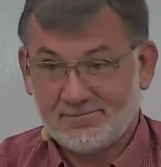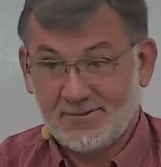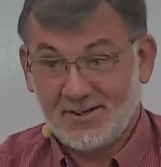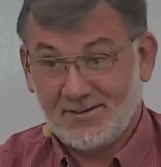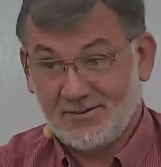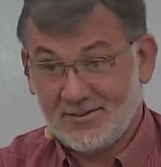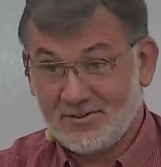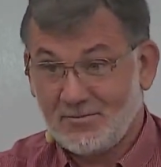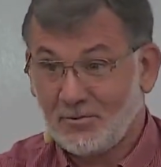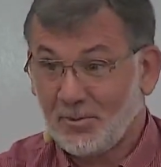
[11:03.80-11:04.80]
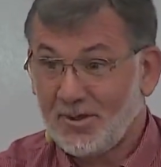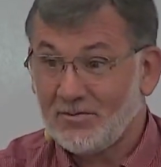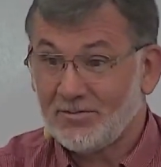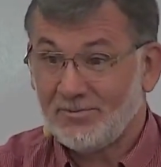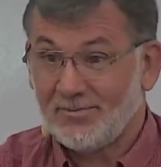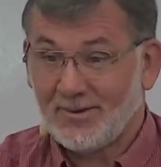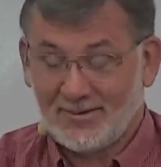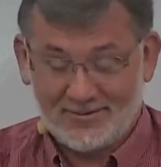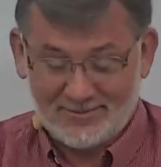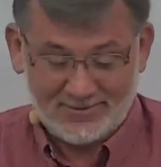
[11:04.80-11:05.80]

like, like she was placed, like,